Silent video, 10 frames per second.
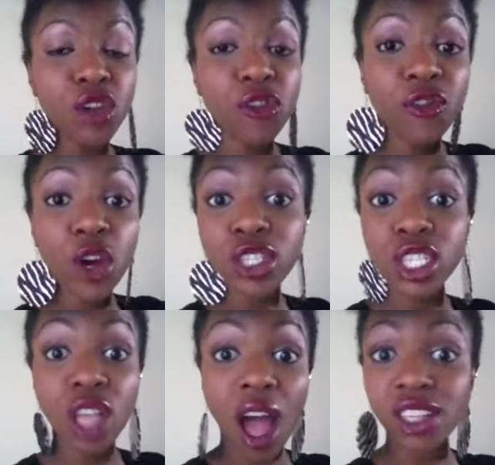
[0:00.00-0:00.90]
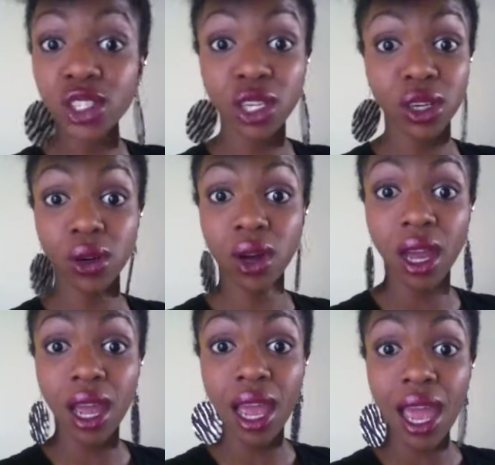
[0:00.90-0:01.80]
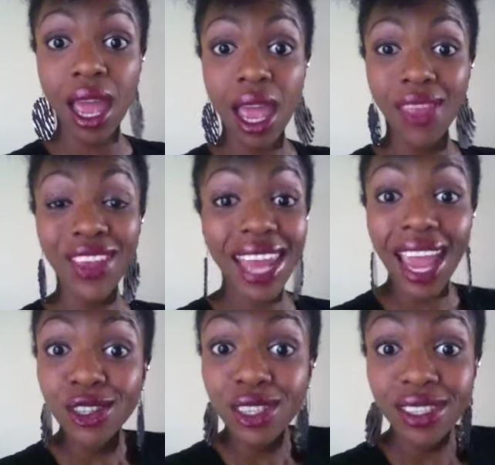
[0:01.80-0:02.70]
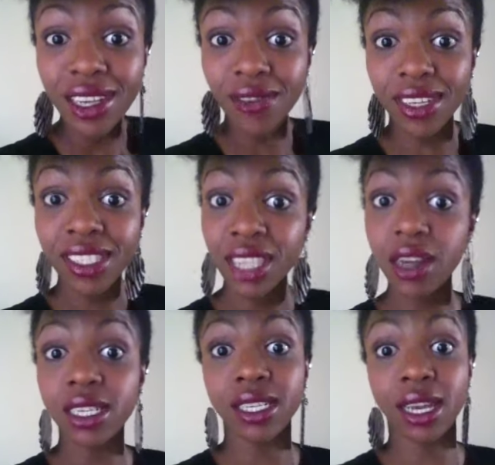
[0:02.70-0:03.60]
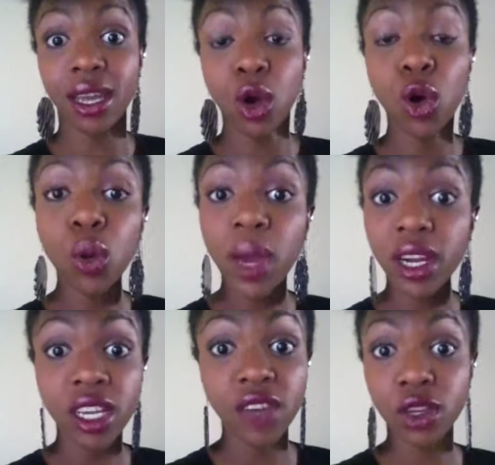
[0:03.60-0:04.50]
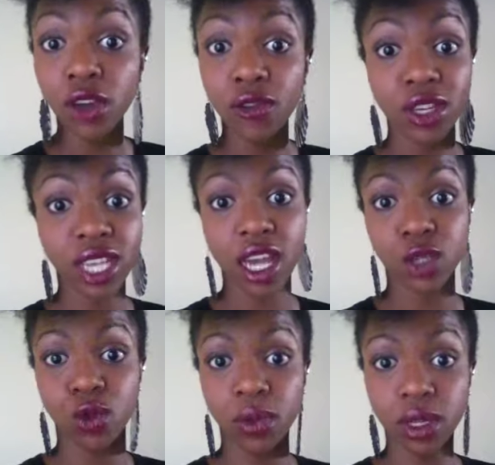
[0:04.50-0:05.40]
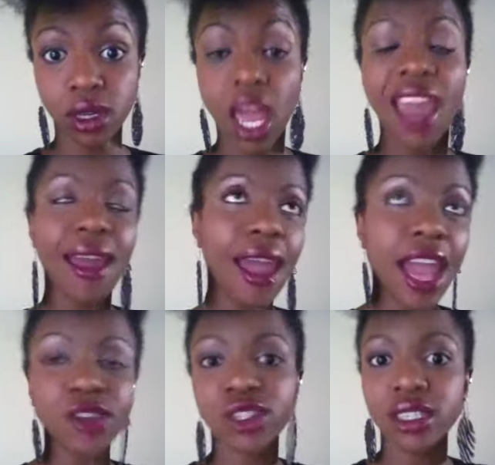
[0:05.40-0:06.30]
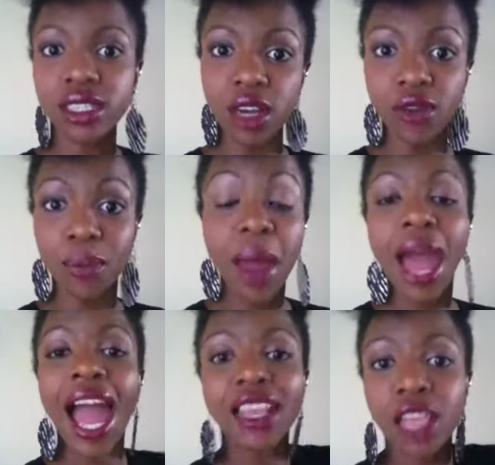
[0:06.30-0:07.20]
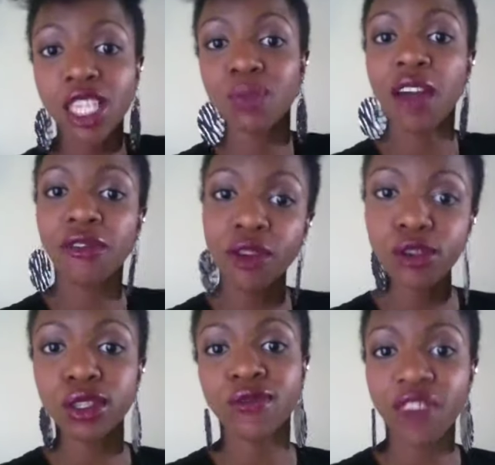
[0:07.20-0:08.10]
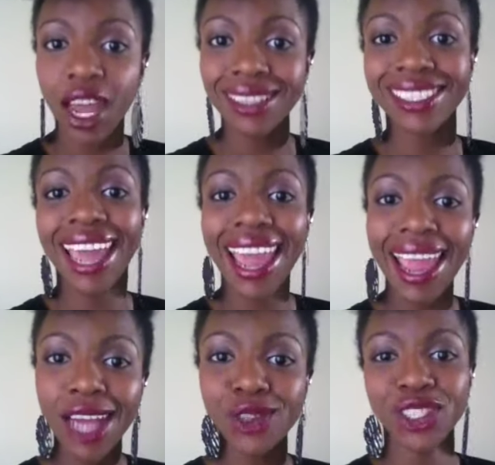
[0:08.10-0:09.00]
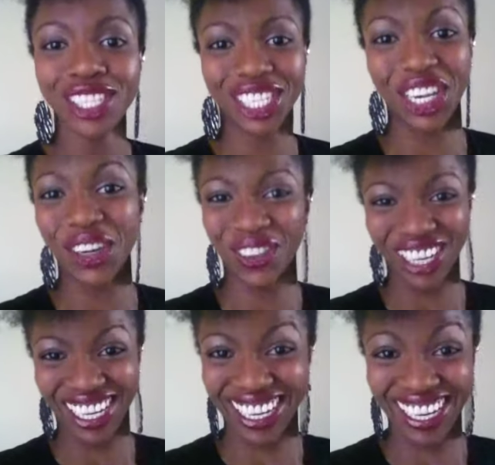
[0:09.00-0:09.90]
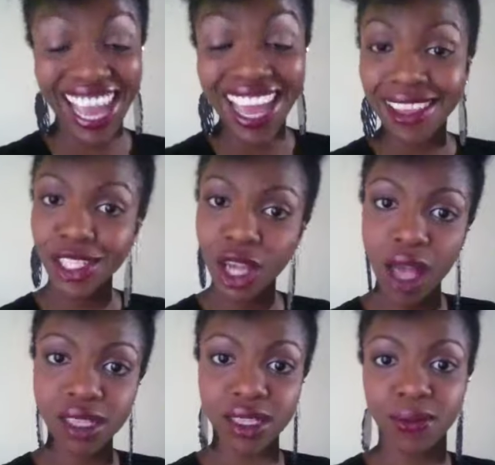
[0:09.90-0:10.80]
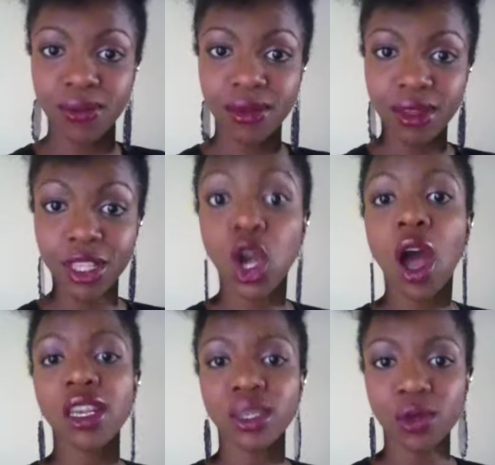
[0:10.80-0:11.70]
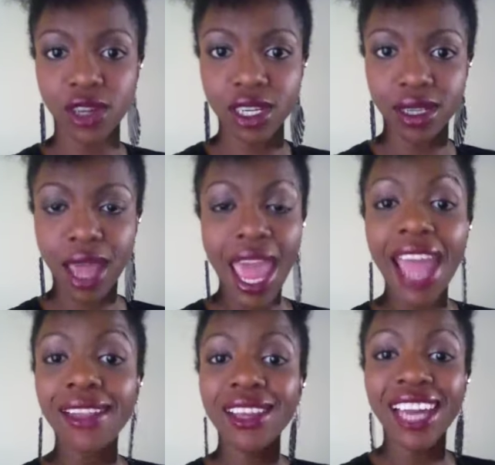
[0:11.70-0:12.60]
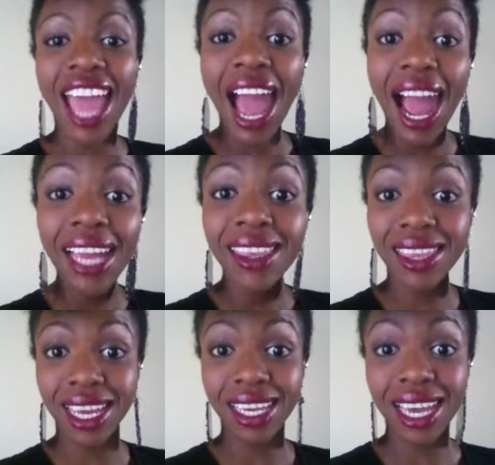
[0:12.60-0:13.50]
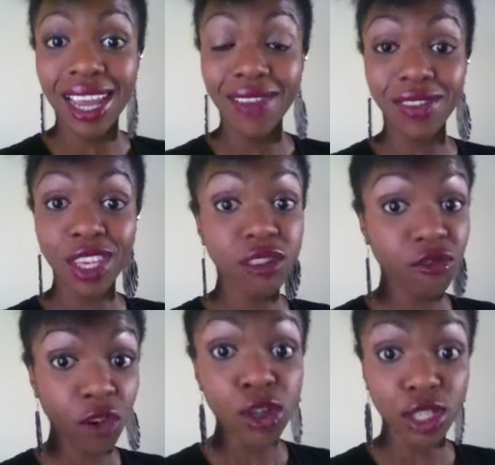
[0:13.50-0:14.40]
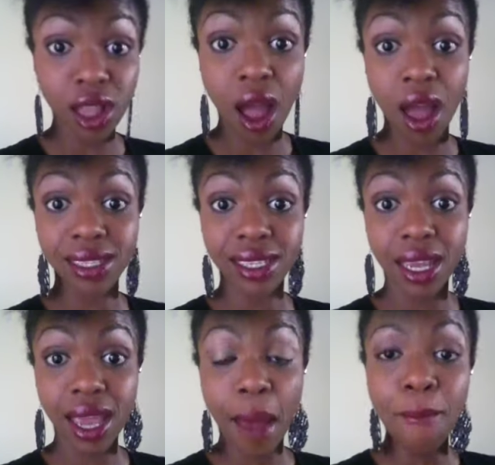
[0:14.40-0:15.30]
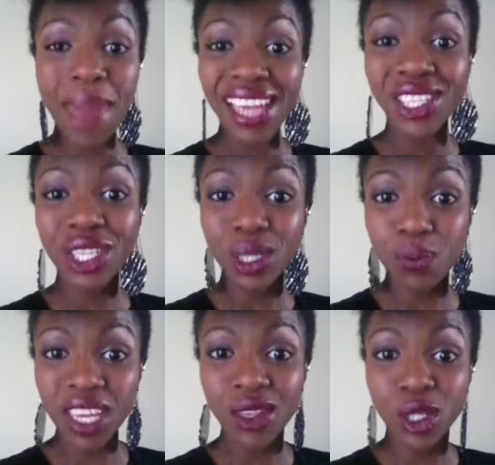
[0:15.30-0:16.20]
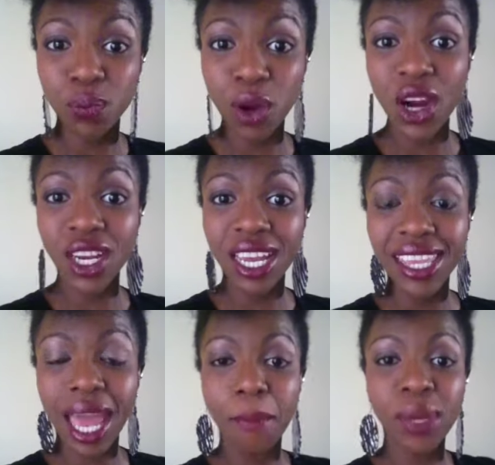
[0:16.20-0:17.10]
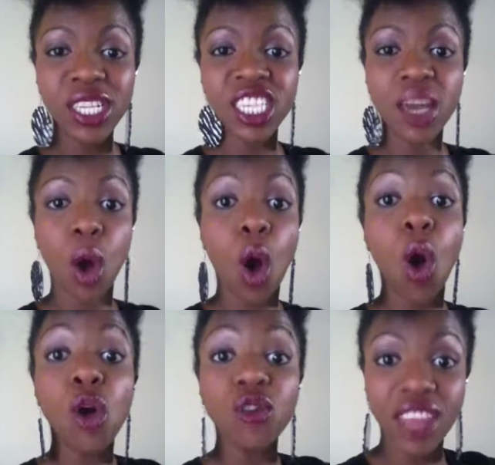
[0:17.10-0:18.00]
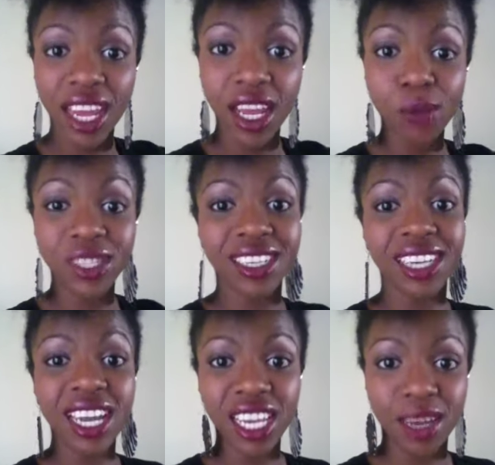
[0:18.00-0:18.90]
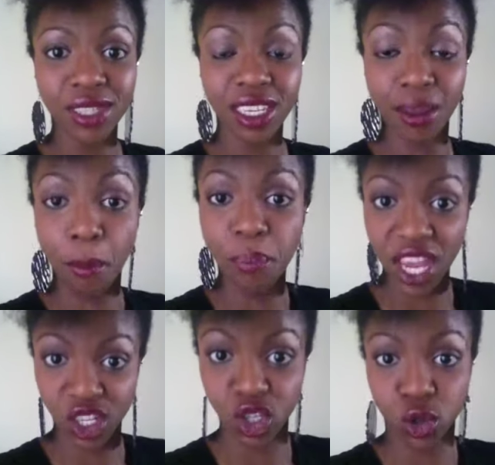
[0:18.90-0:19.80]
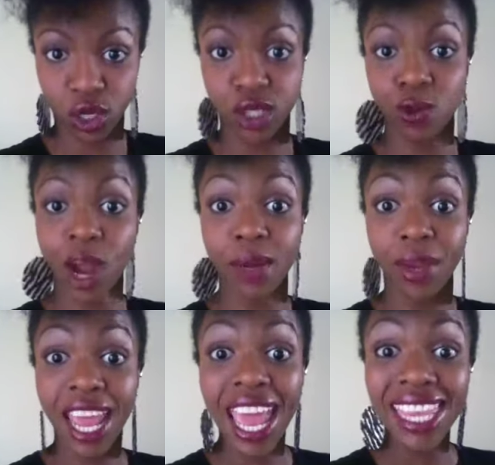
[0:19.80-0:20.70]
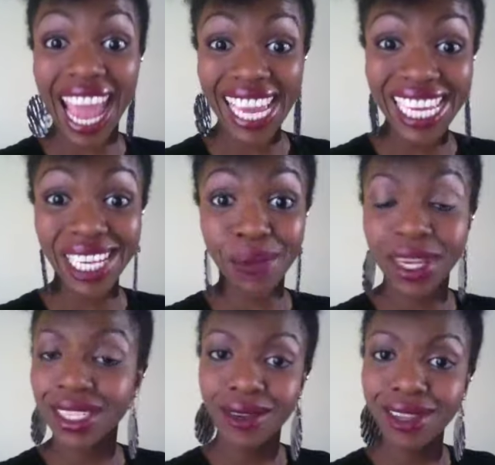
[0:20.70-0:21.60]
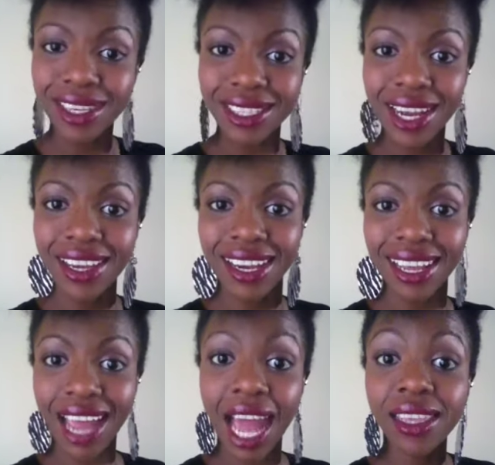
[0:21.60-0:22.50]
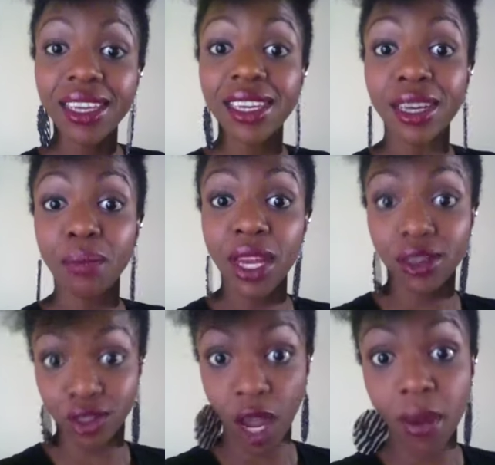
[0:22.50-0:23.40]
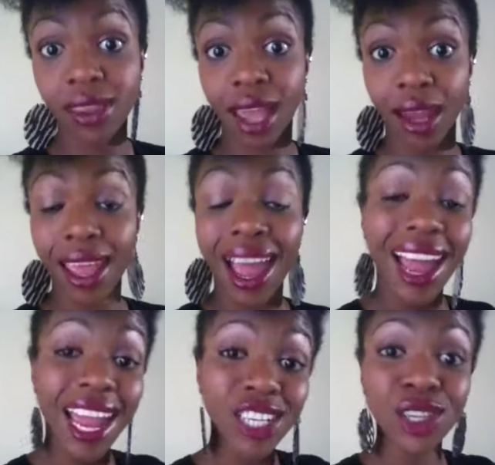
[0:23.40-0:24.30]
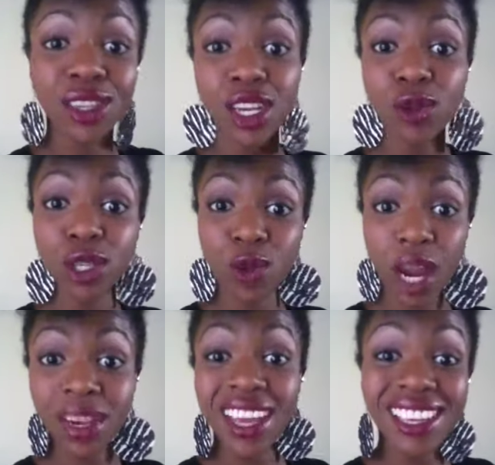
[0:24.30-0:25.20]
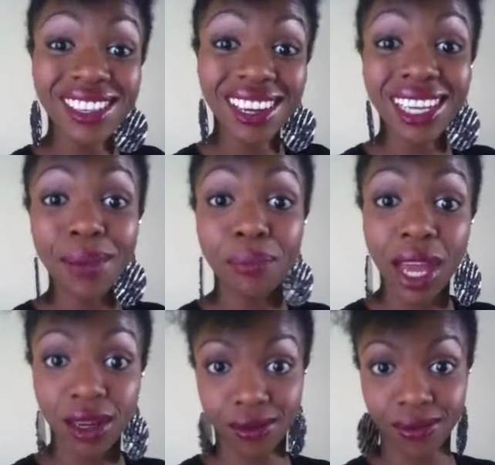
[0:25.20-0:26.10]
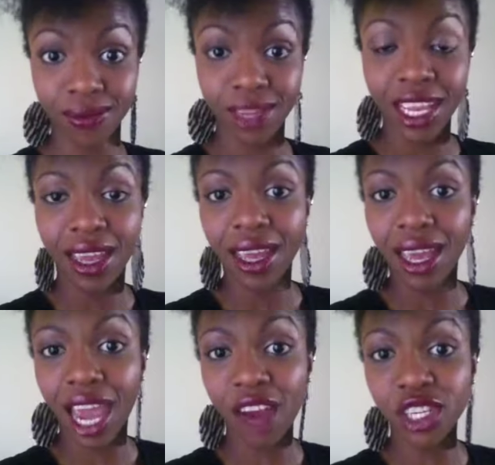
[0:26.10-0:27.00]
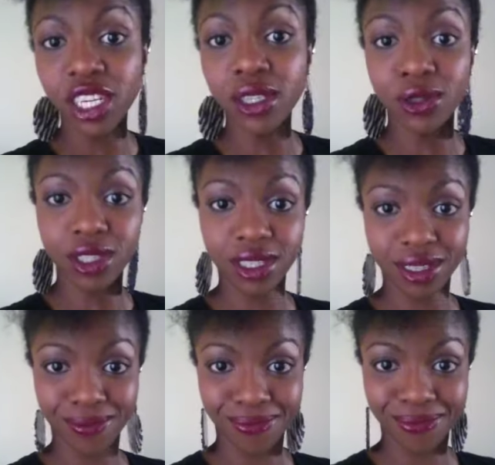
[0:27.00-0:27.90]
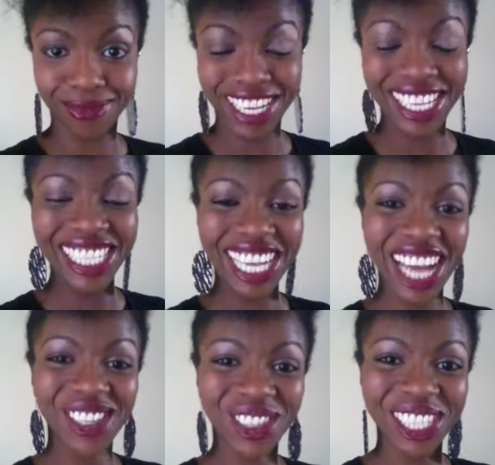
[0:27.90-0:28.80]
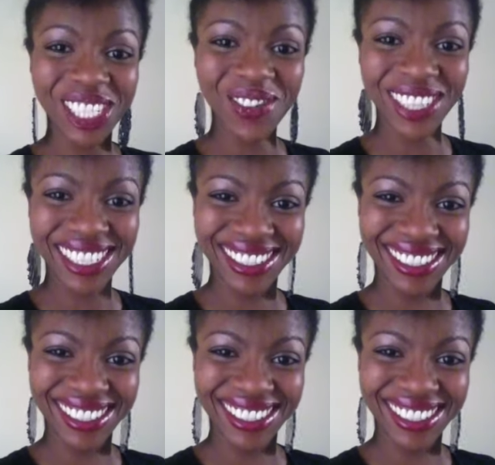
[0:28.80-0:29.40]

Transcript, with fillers: your first loss to than Anderson Silva. Seriously, who better to give you your first ass whooping? Anderson Silva. Man, I lost my first fight to Anderson Silva. That's awesome. It's awesome, Chris. And look, I think that this first loss may just be the spark that puts him over that hump to get him to the best Chris Weidman that he can be, because I don't think he's there yet. I think he can get better, so how about that? I actually think Chris Weidman is going to get better after he loses to Anderson Silva.